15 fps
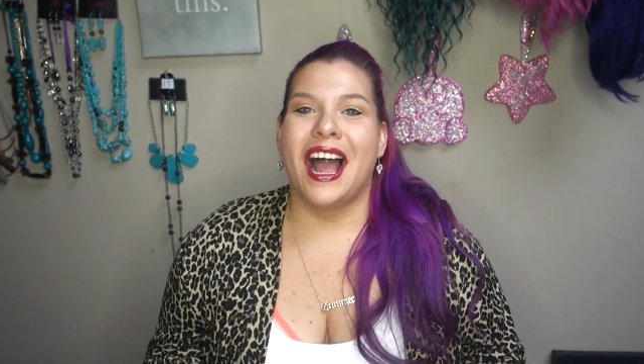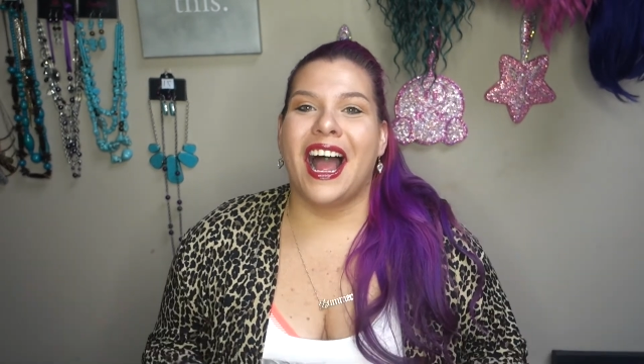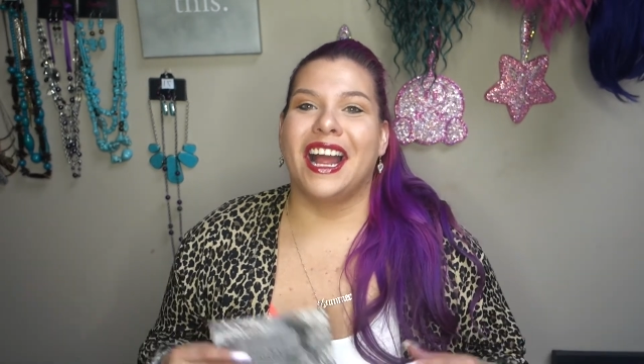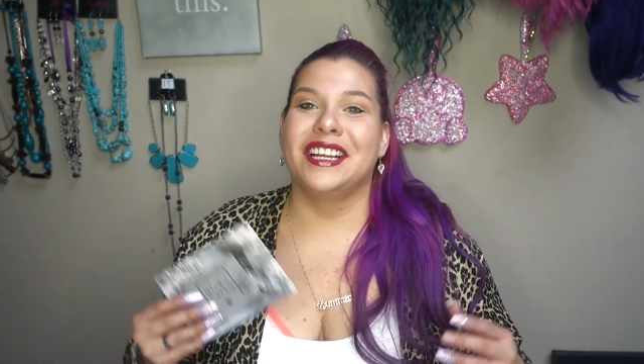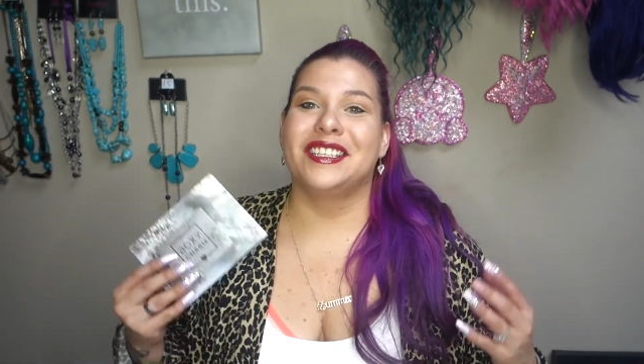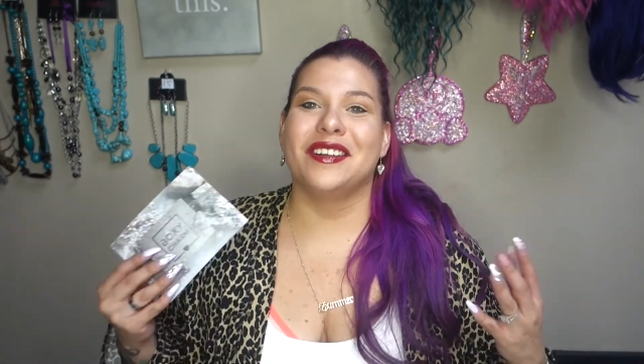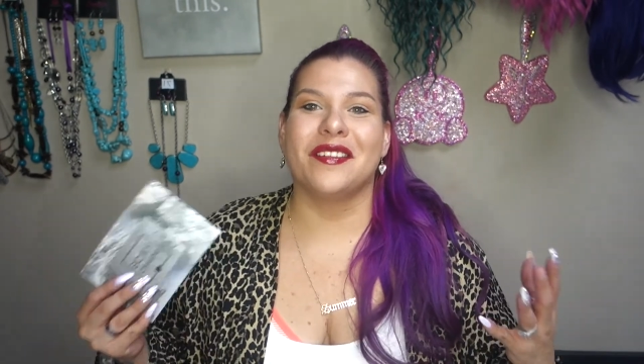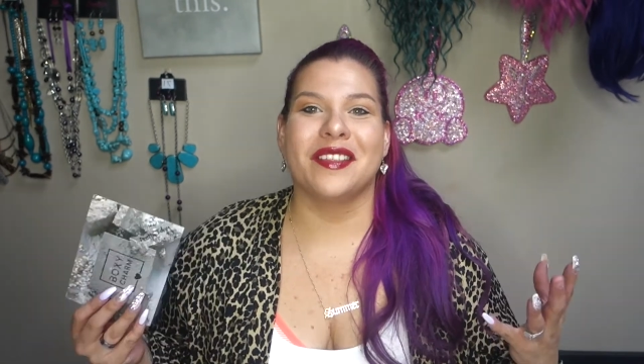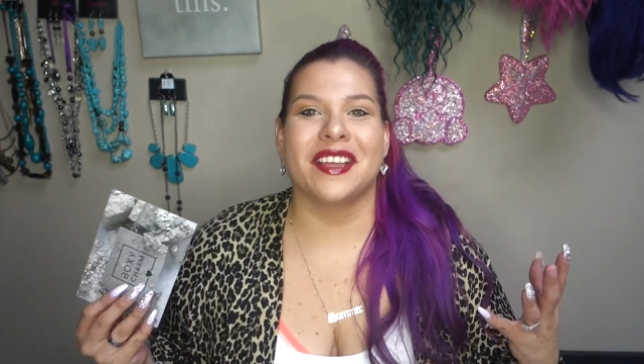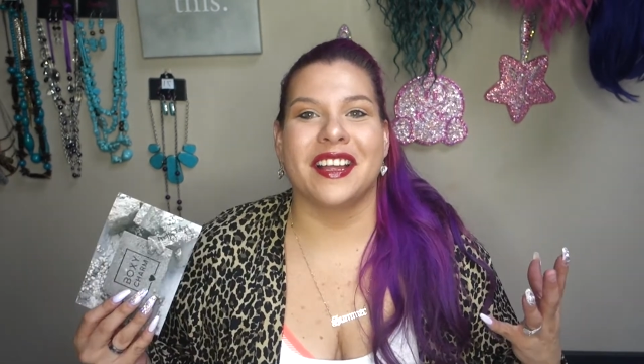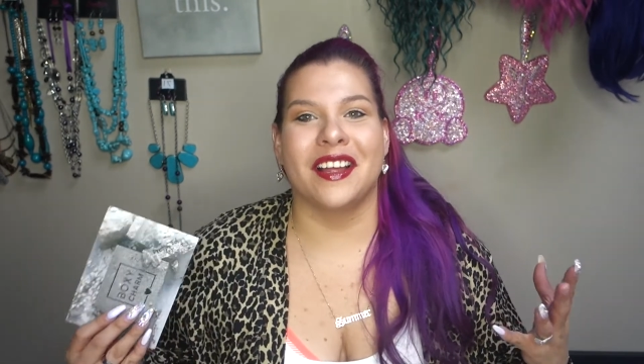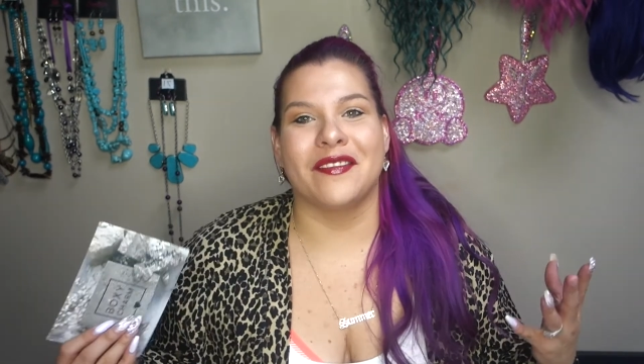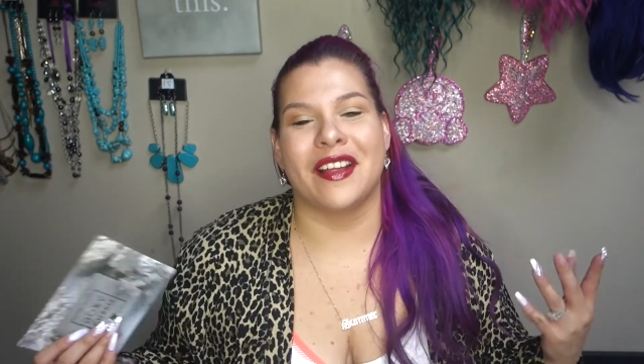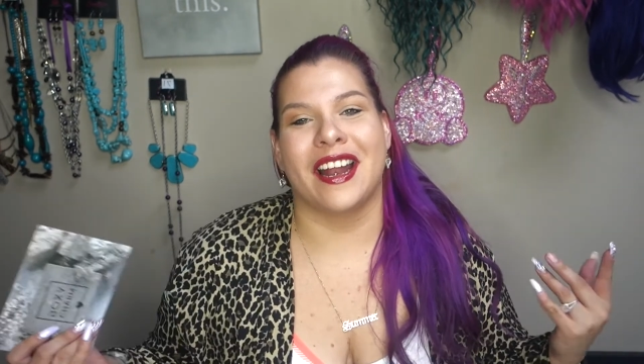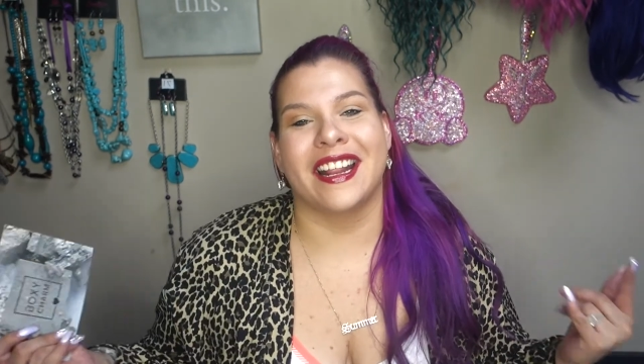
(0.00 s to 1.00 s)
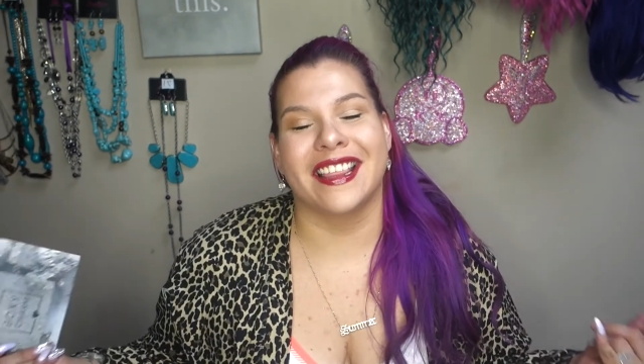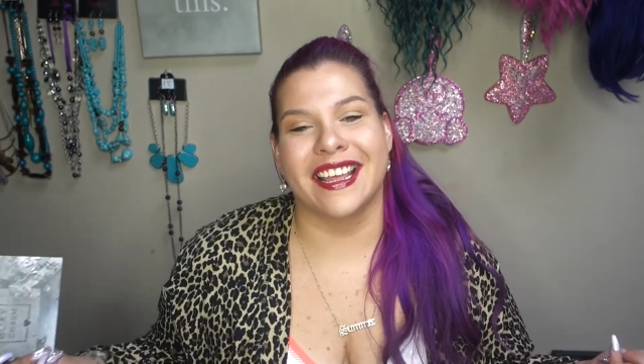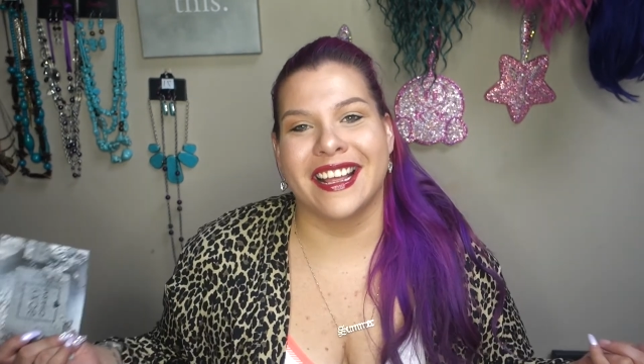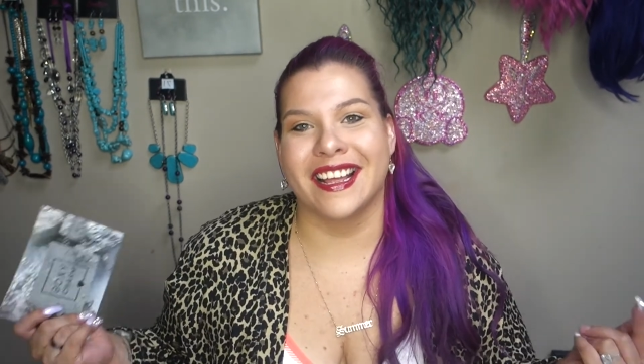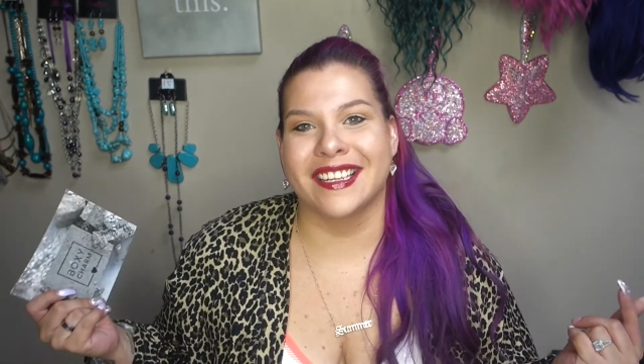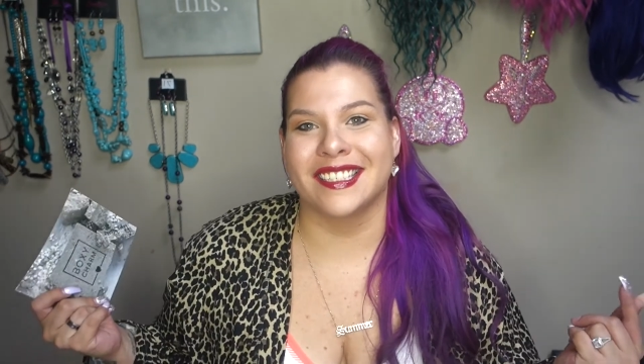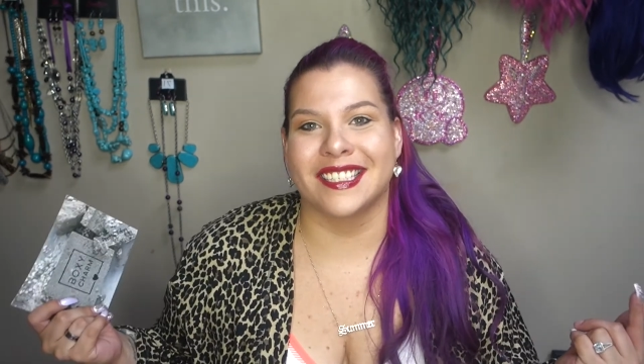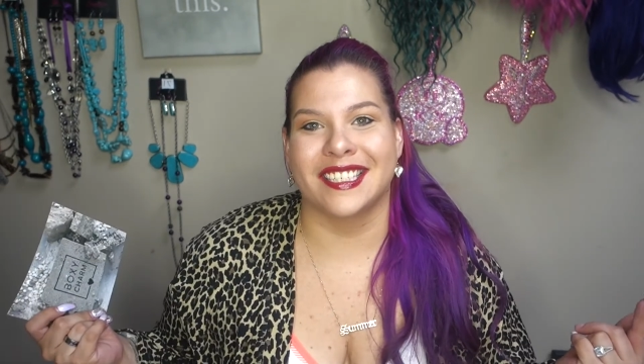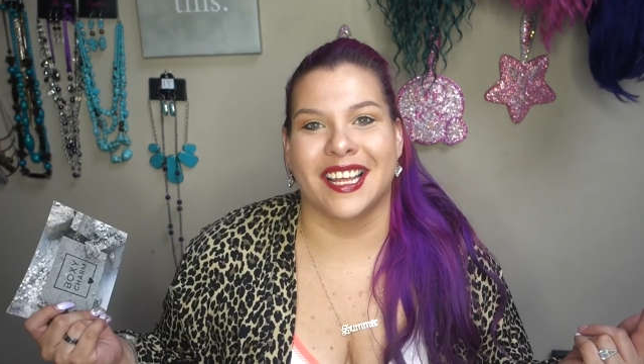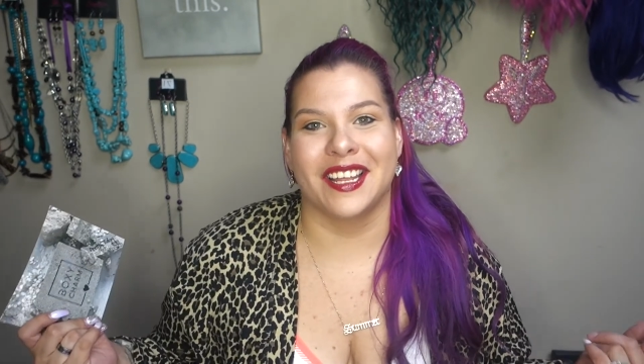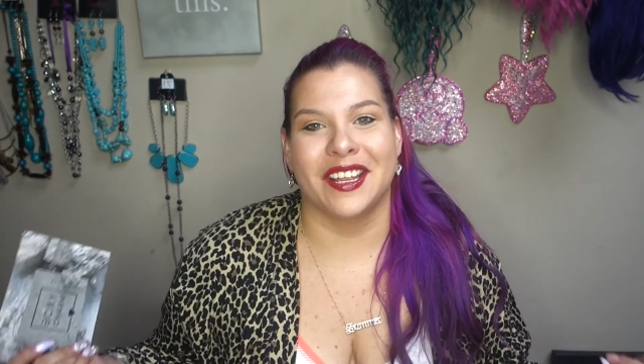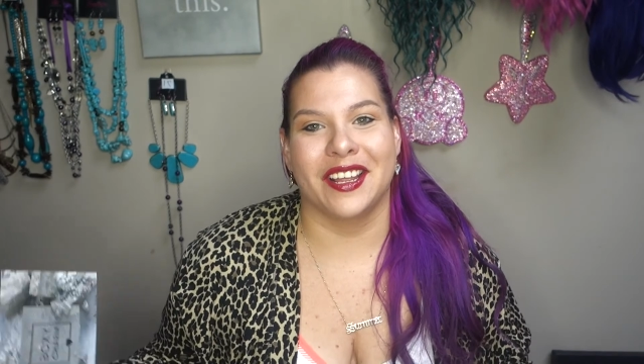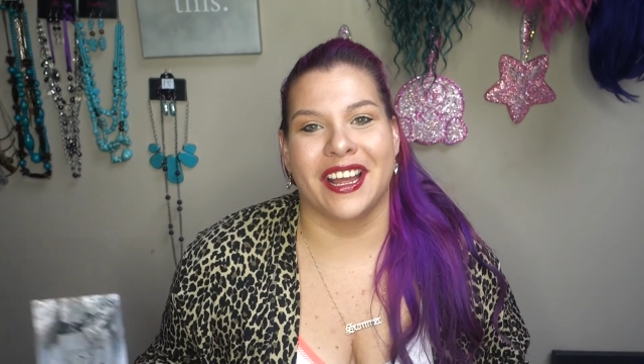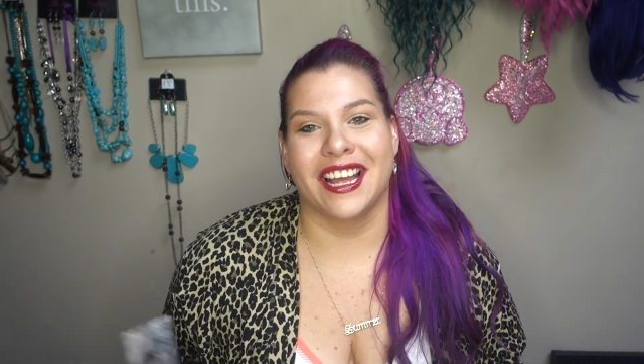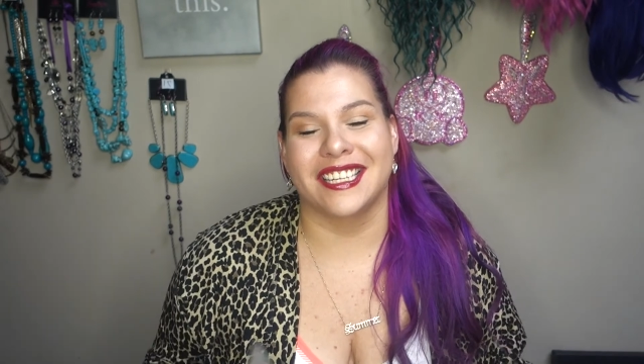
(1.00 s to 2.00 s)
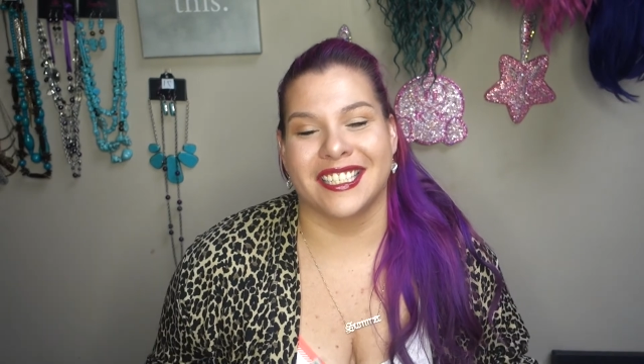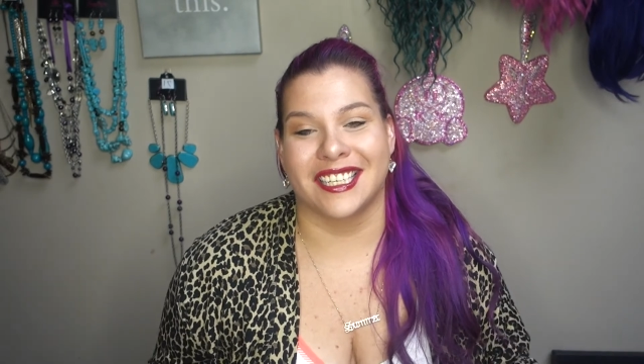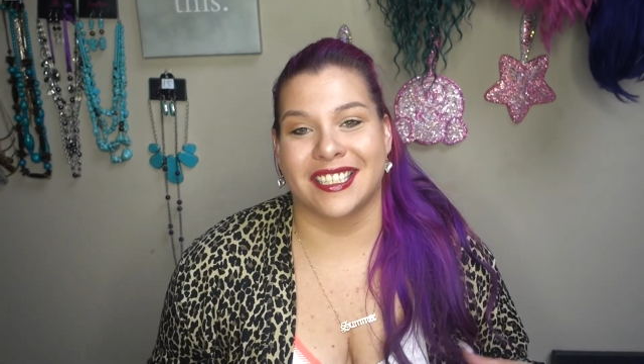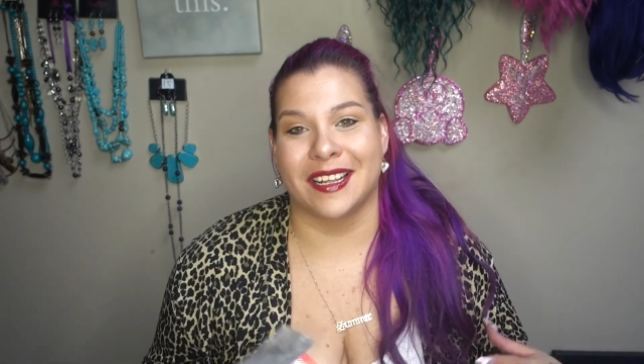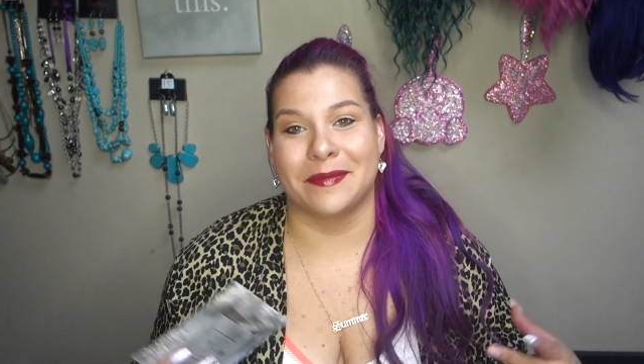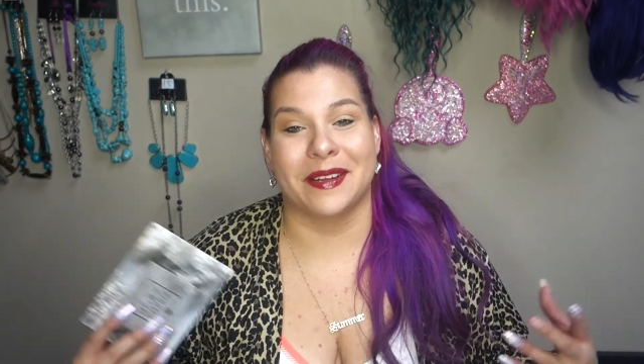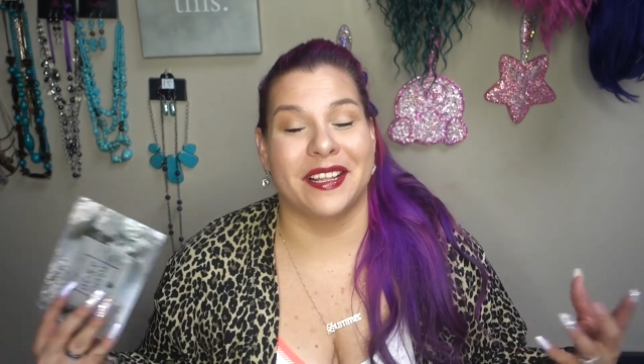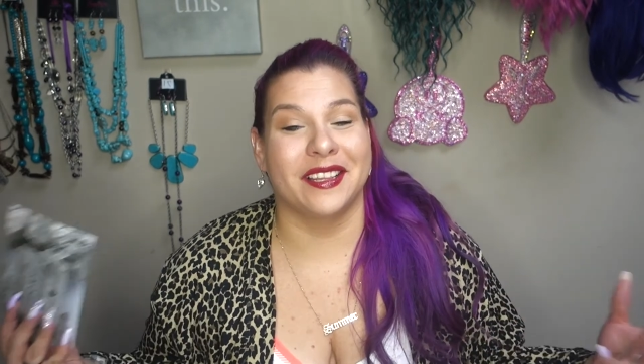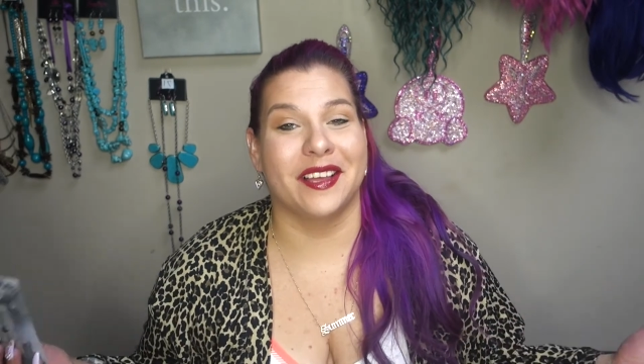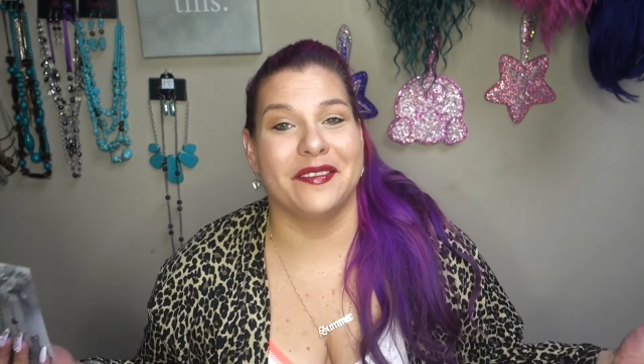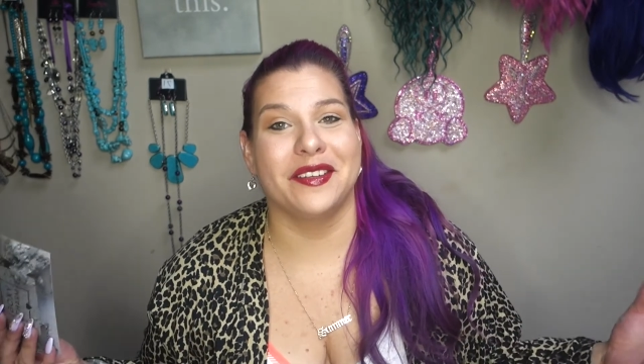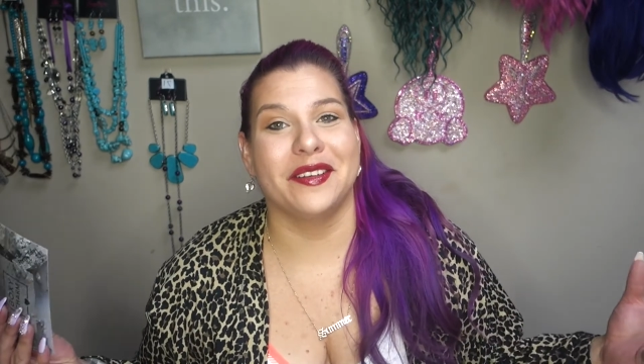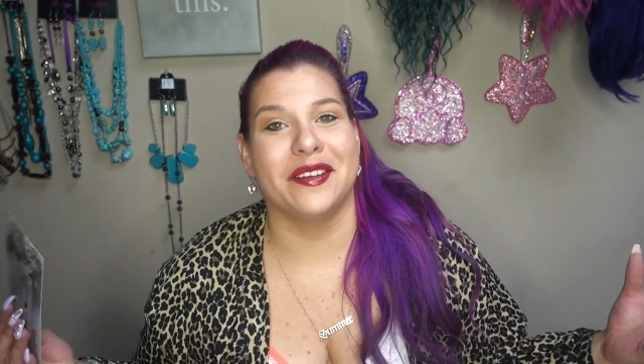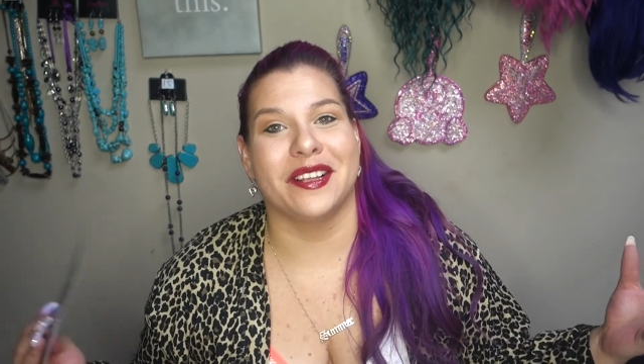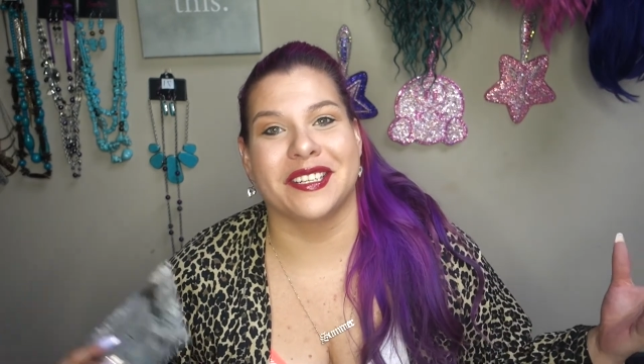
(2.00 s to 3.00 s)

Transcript: I don't think I have anything else to tell you guys except I love you.